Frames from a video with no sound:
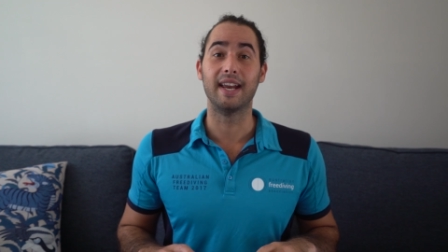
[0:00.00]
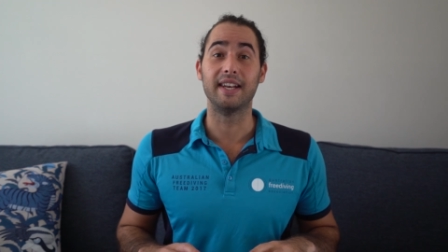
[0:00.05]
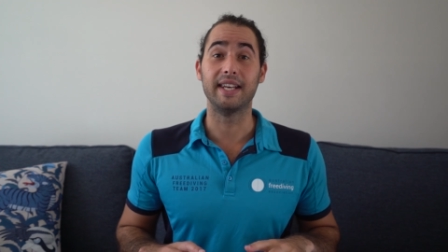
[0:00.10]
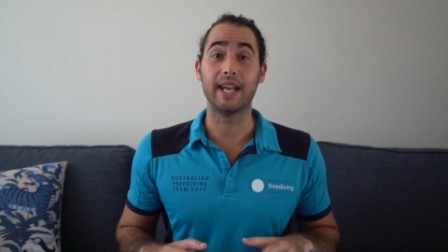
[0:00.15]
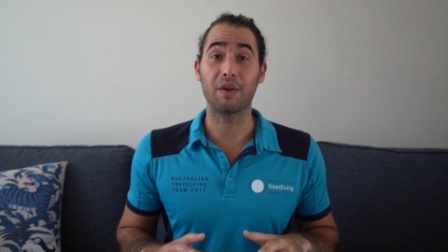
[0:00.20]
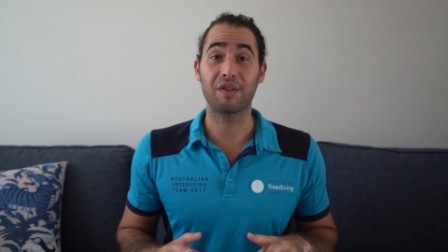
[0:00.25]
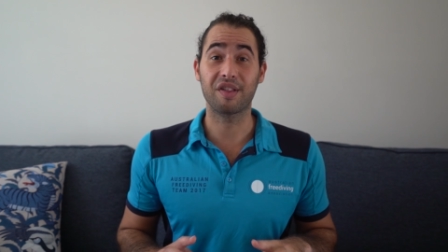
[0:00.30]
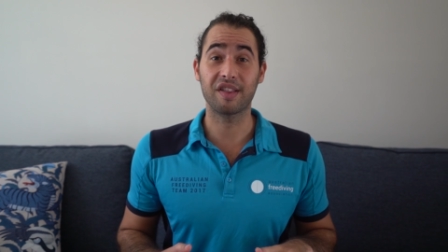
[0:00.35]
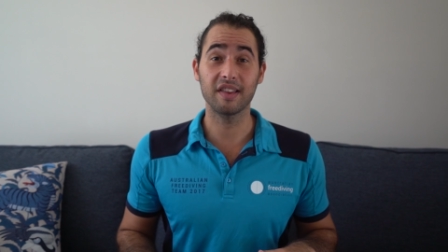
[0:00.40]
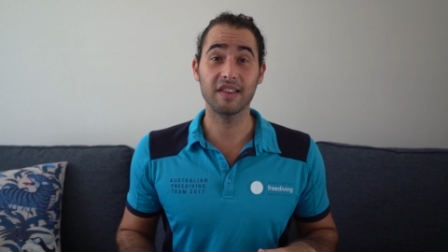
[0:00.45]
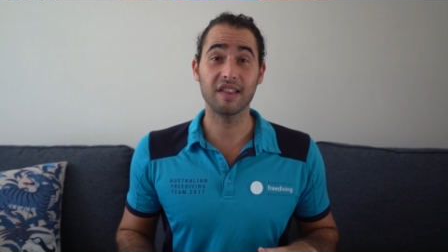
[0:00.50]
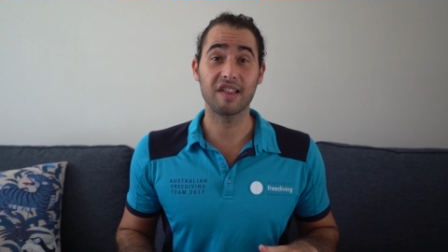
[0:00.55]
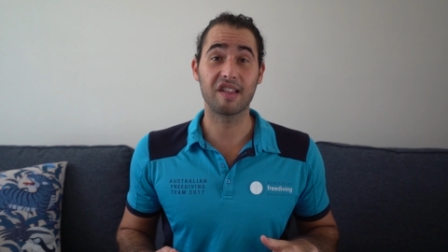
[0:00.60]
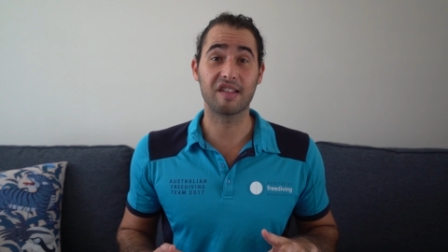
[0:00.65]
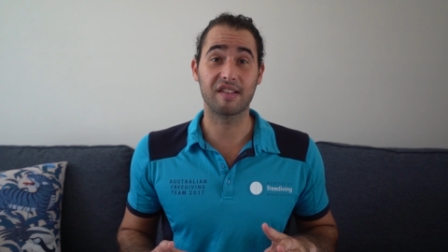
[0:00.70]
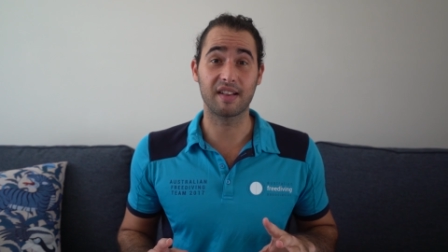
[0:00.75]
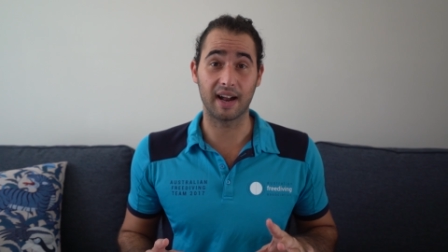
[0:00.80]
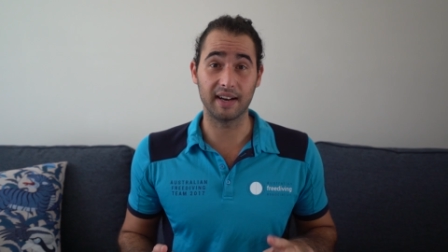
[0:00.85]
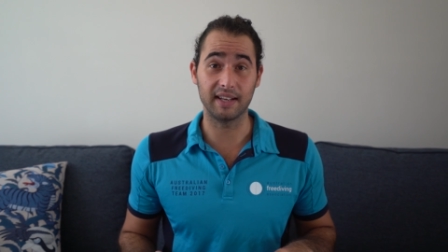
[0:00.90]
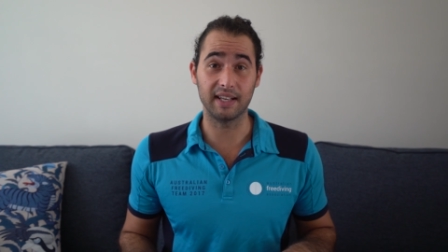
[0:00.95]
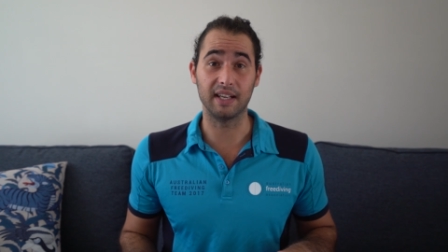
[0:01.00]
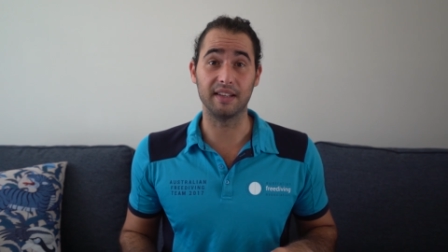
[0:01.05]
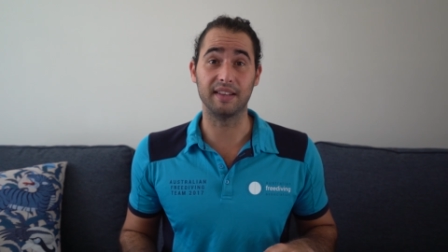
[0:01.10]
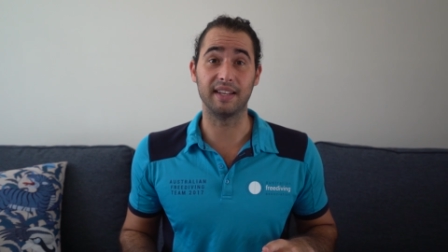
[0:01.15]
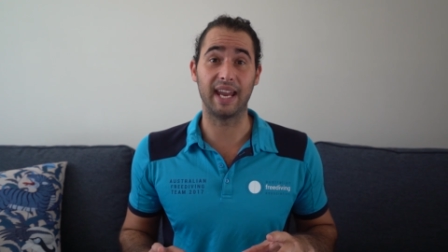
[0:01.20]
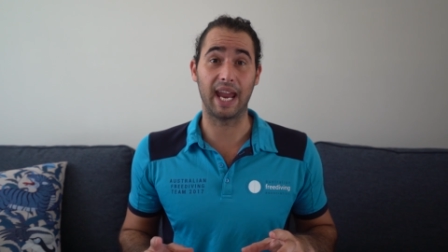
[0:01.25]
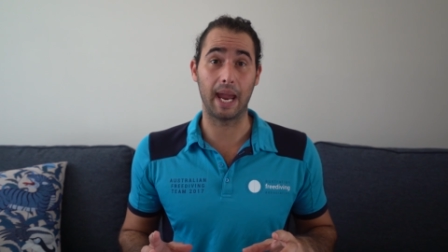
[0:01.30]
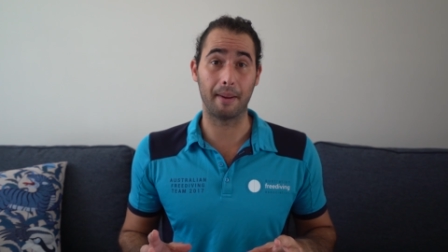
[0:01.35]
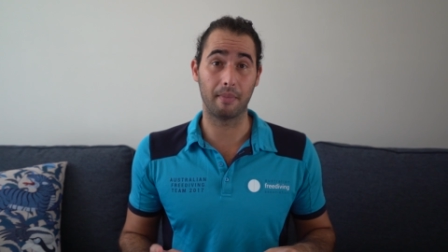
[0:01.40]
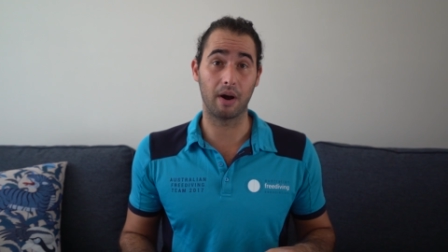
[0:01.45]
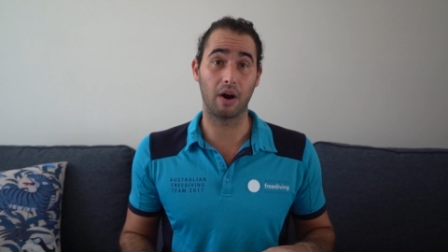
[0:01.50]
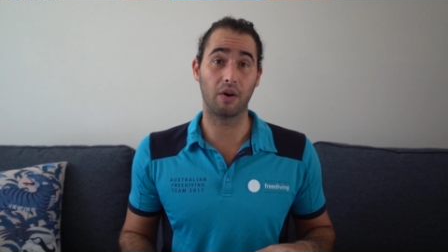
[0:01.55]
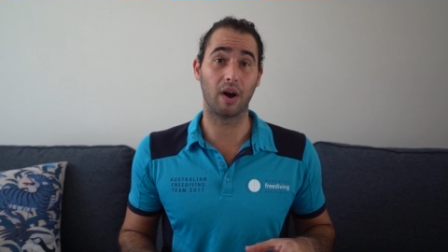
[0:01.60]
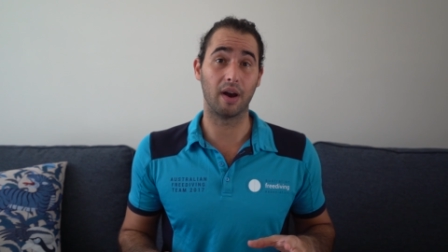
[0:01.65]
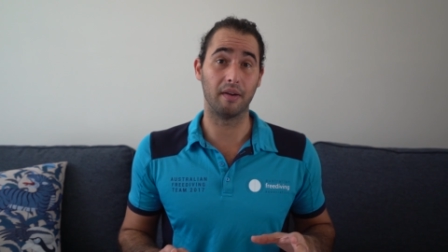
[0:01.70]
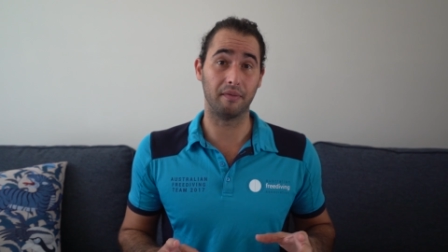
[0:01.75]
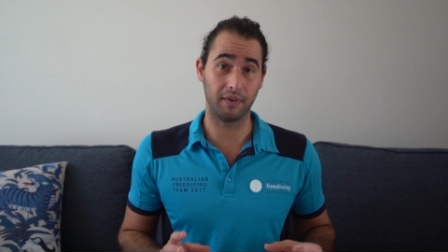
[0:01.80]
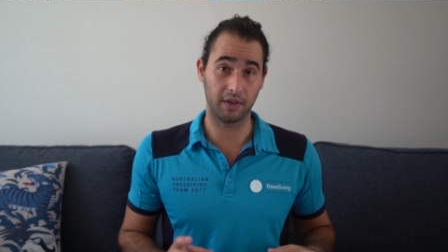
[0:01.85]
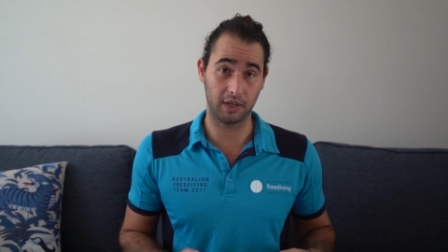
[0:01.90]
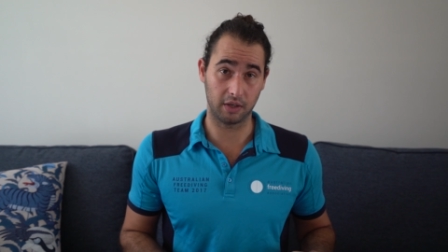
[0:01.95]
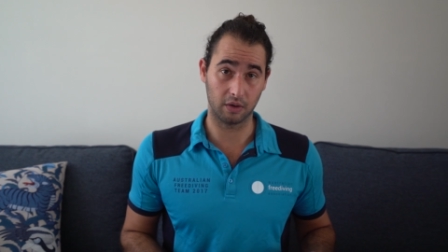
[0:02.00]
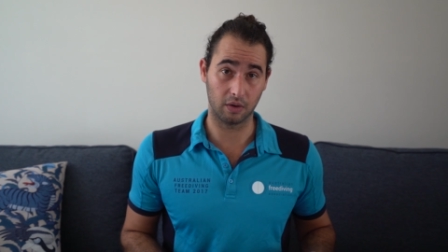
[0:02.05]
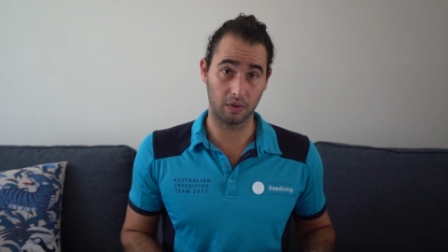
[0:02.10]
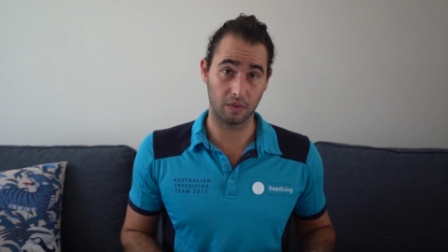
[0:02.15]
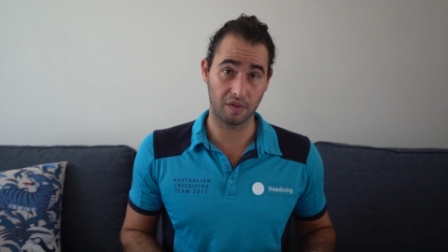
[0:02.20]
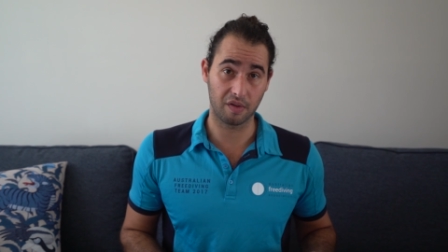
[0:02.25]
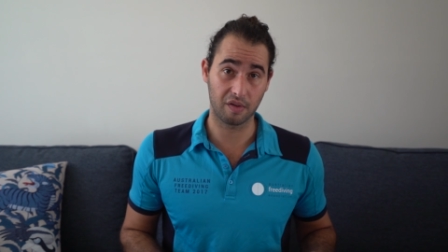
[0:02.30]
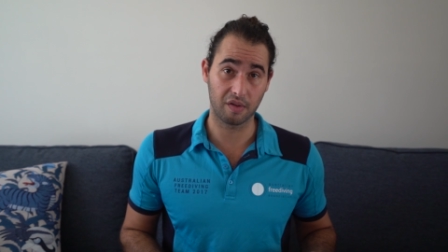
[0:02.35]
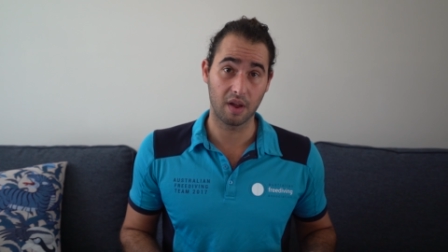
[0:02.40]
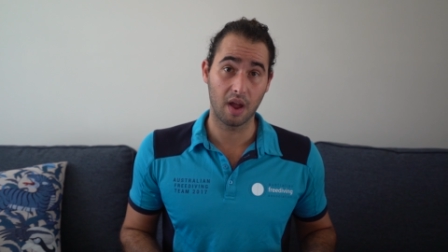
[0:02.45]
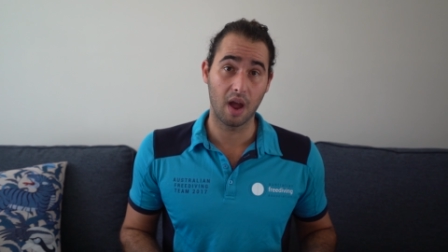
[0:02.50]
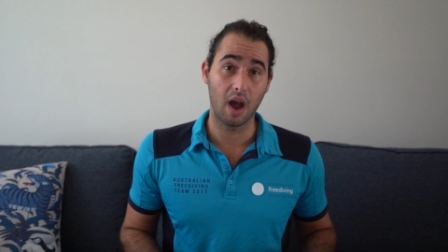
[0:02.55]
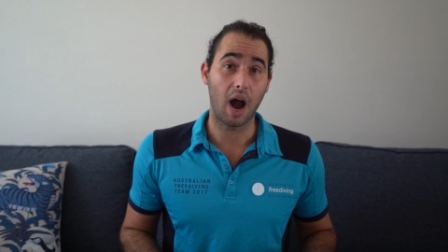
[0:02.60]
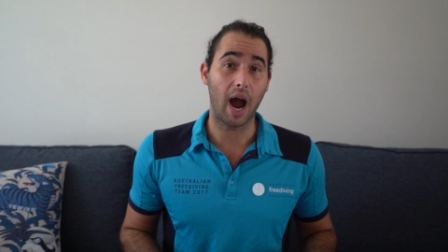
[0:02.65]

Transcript: Now, since studying the MRI videos,